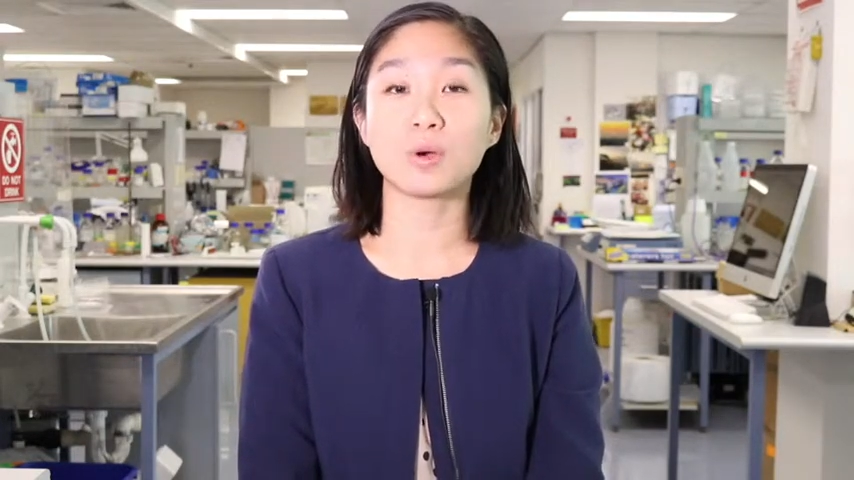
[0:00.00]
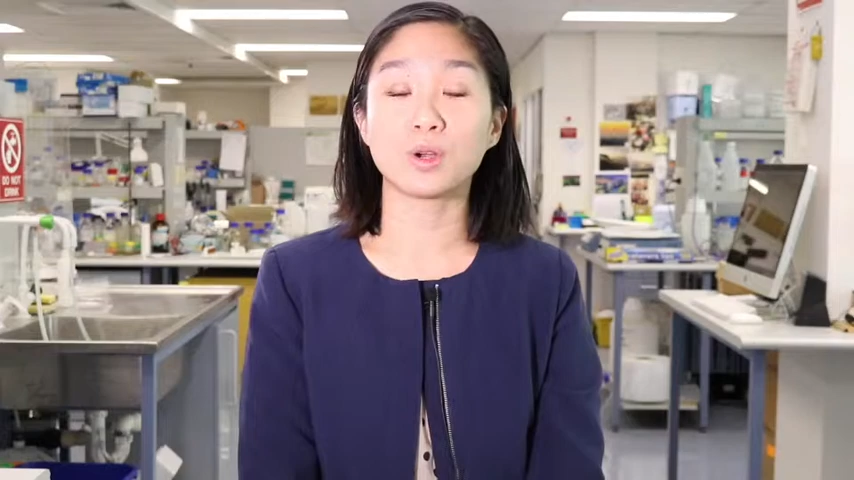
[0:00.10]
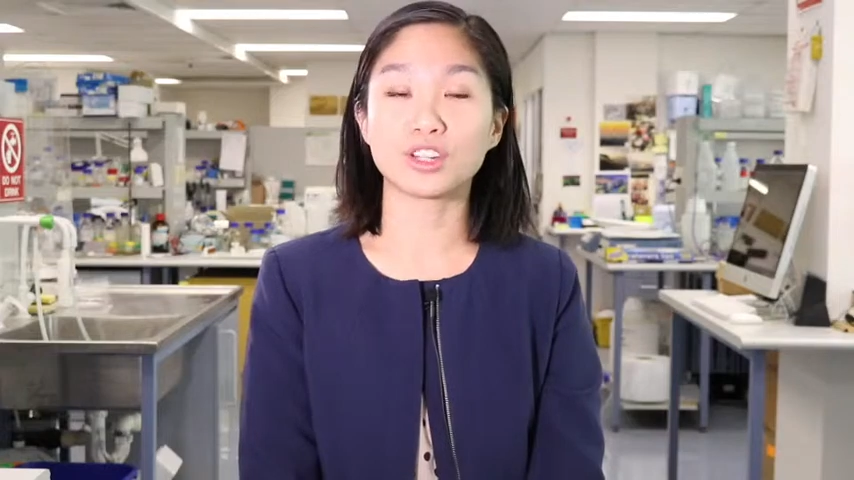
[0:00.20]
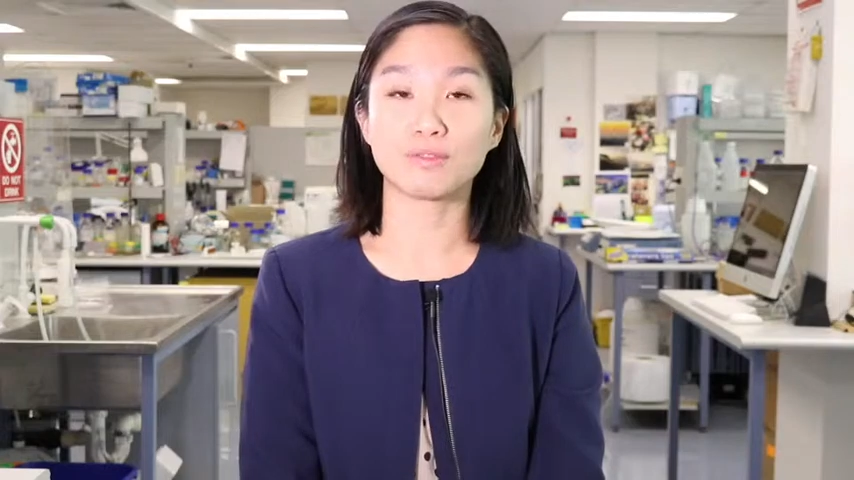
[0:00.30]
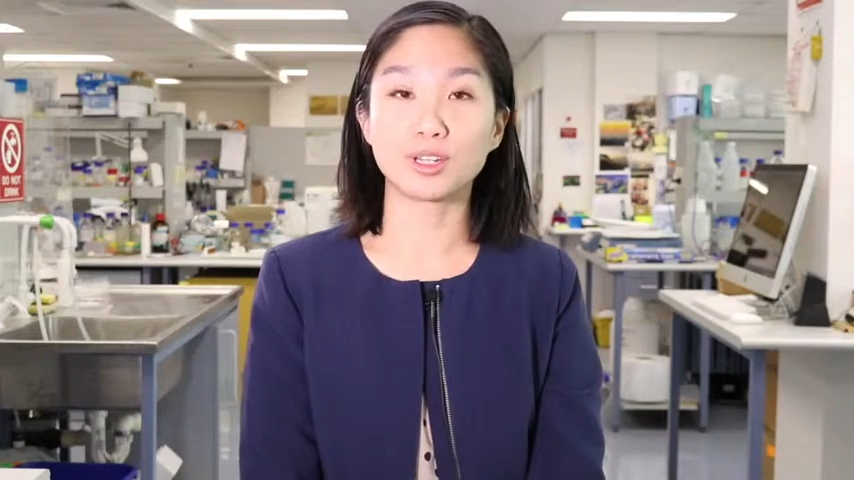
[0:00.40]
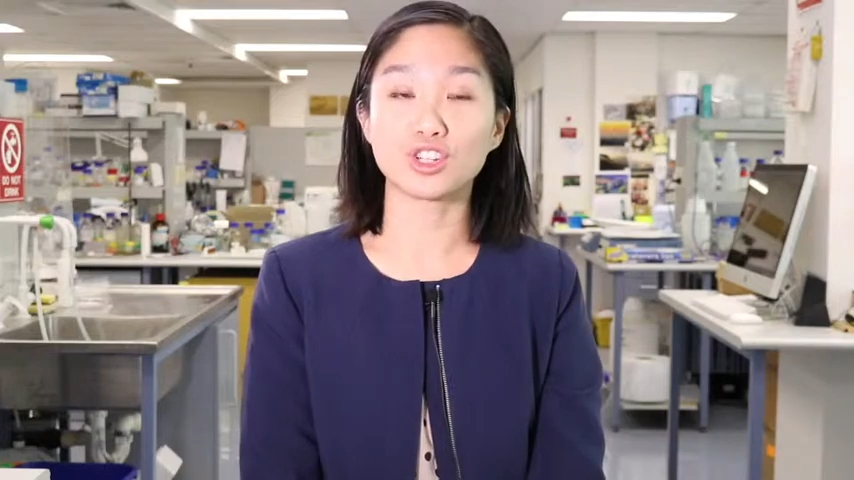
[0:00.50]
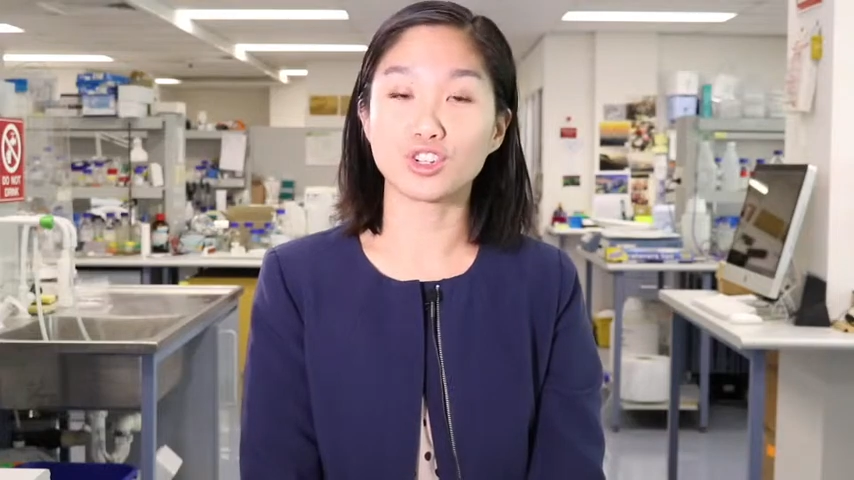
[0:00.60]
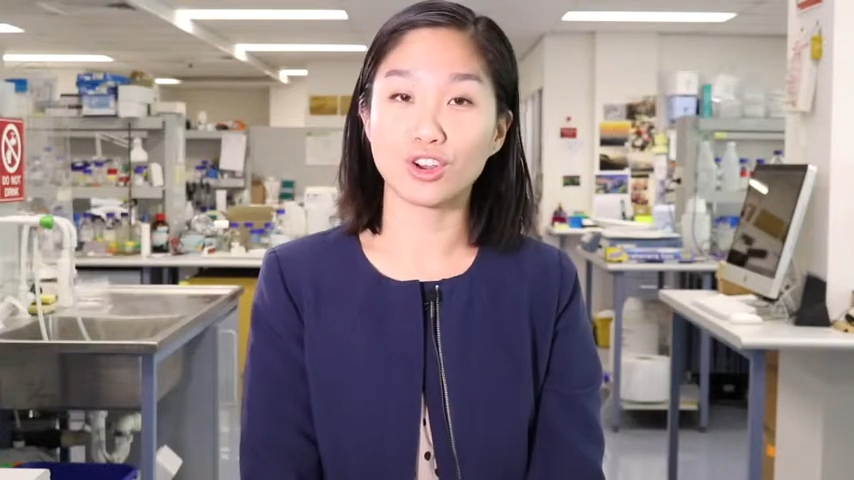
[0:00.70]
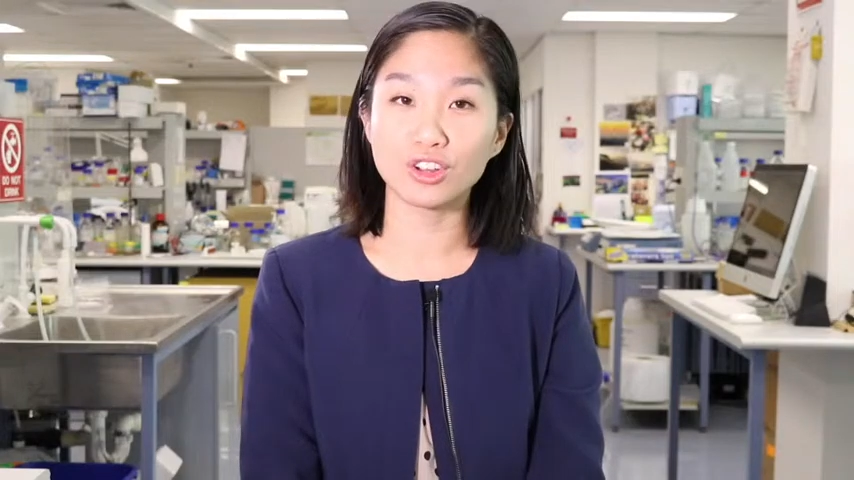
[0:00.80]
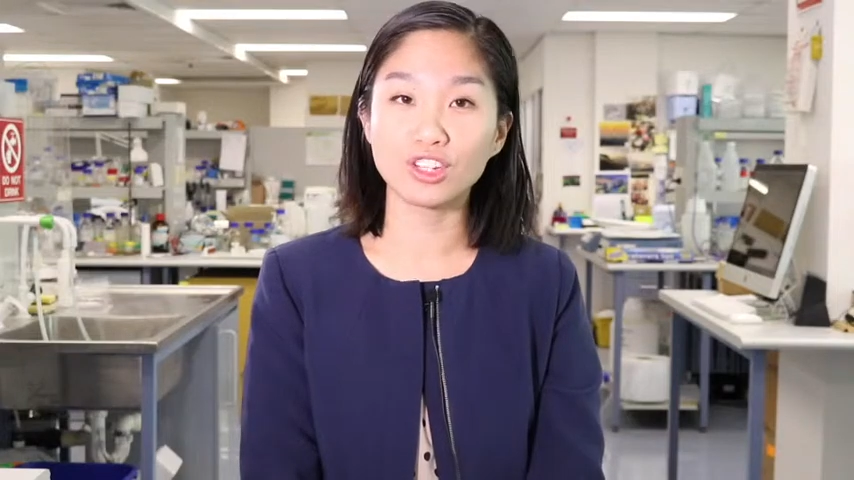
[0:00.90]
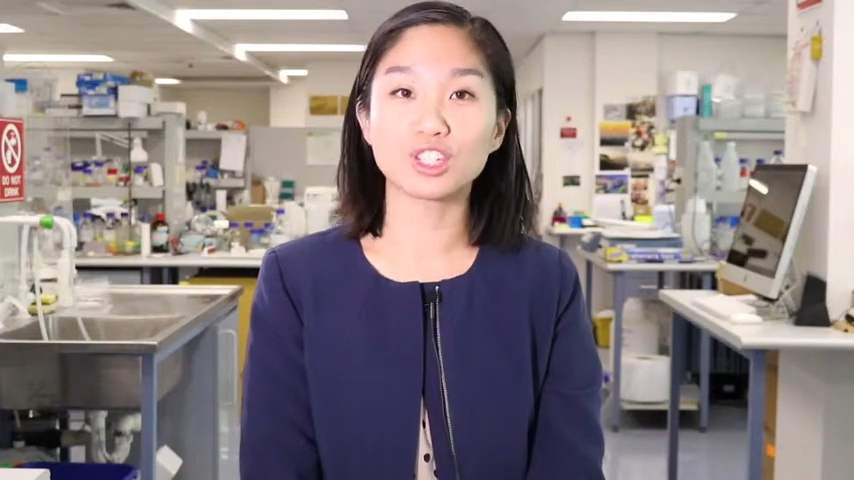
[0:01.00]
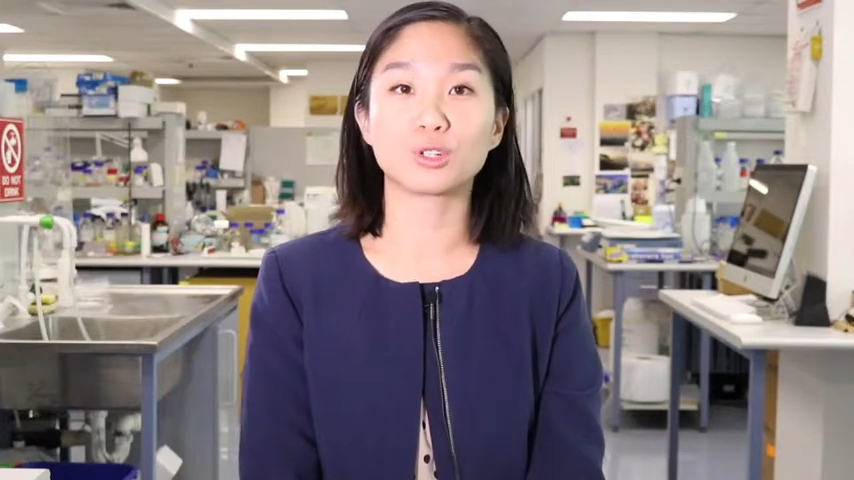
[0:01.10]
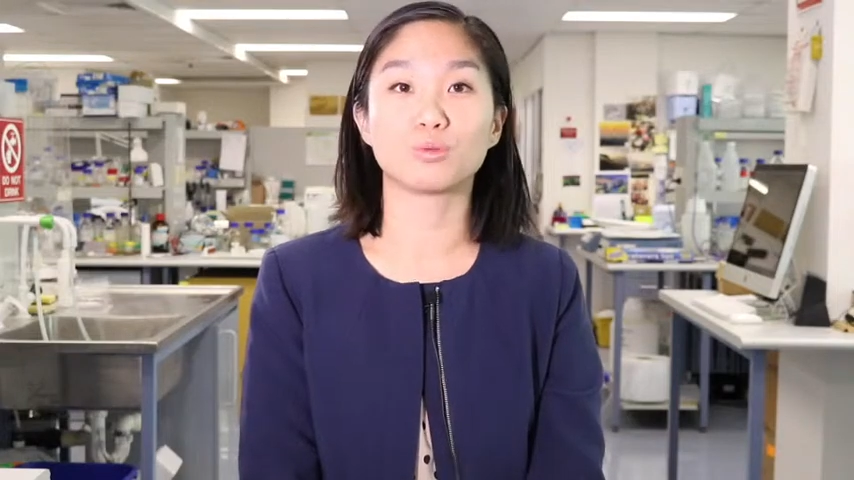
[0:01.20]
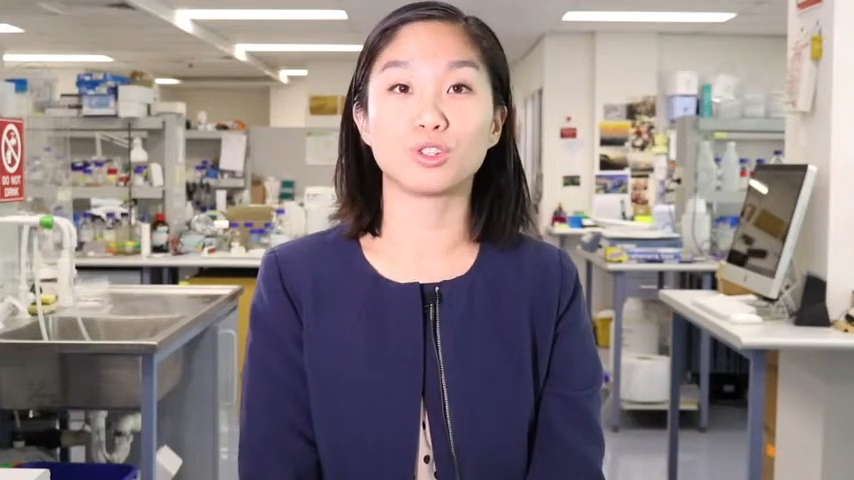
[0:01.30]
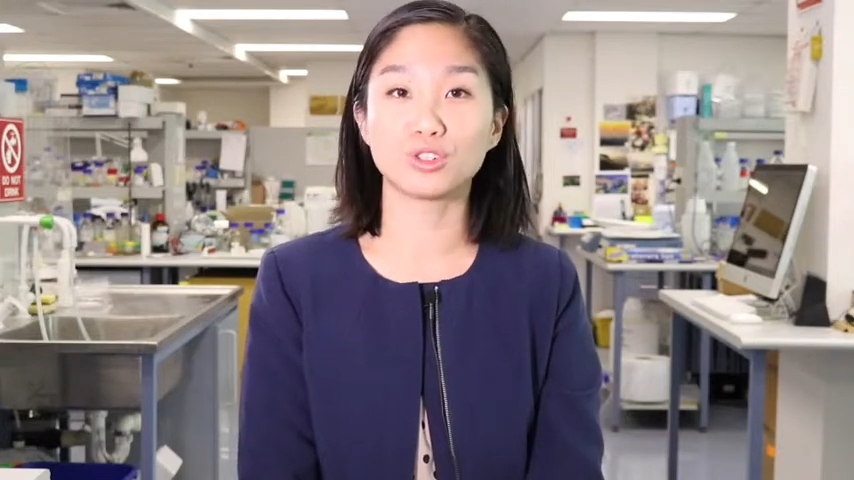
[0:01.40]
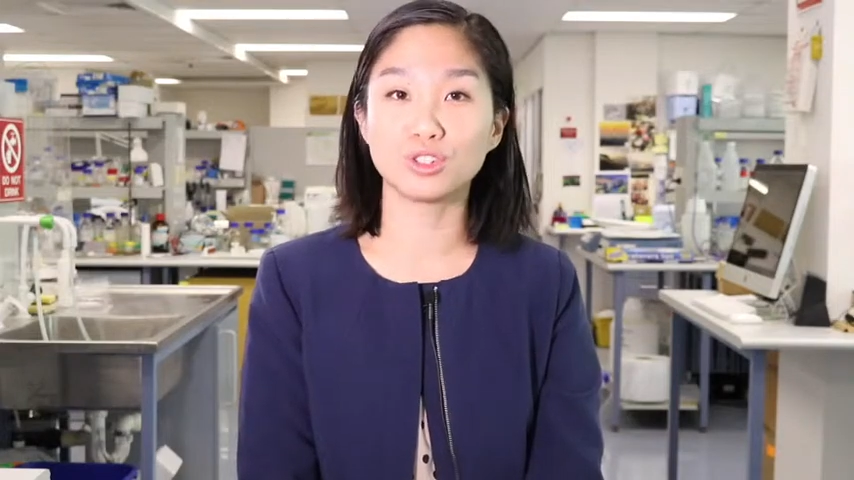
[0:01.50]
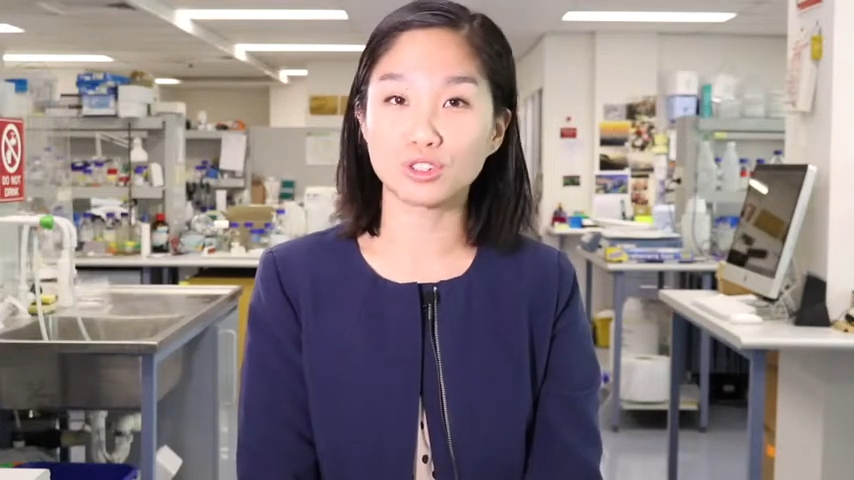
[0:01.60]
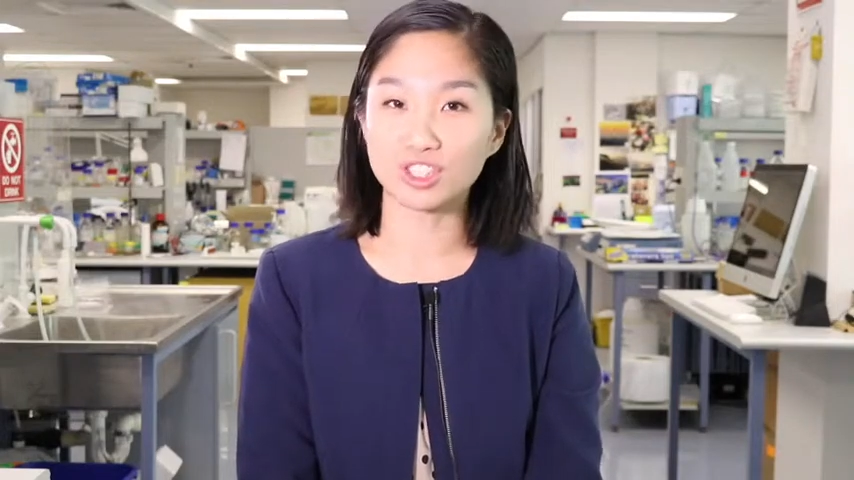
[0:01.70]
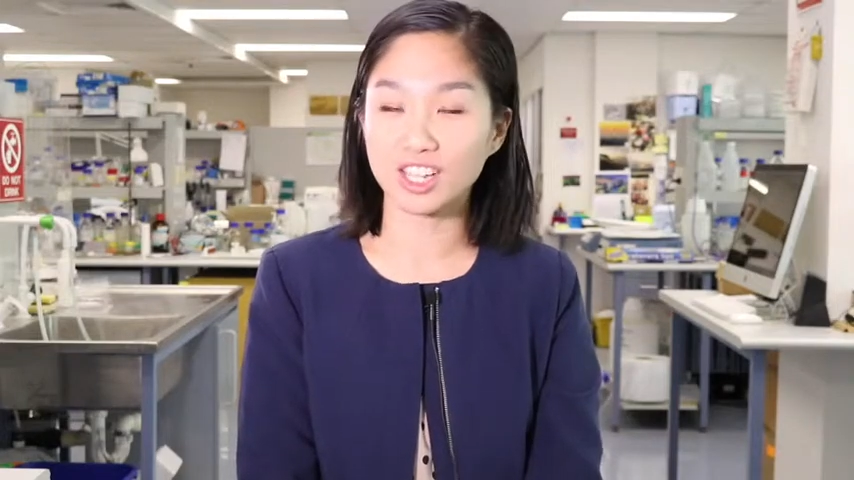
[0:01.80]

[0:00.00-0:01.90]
which have been shown to reduce your